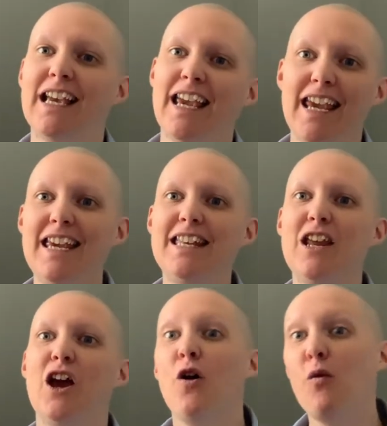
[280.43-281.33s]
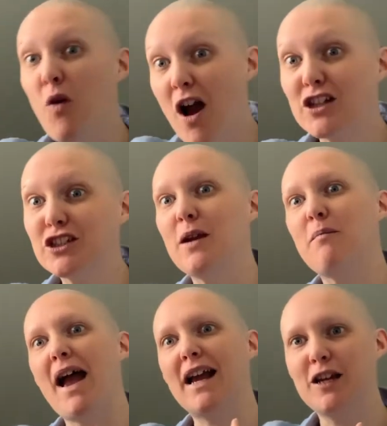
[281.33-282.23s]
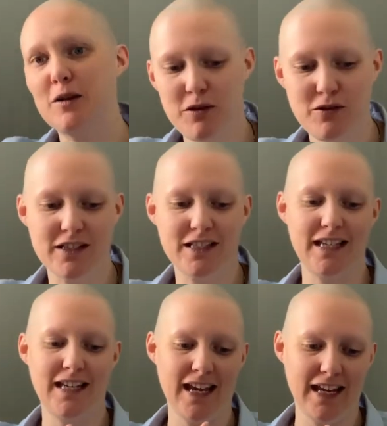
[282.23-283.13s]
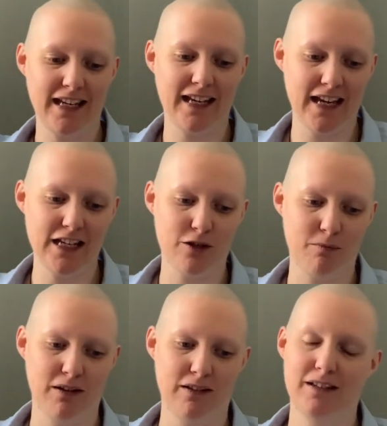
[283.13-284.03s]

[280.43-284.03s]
in worship and community engagement.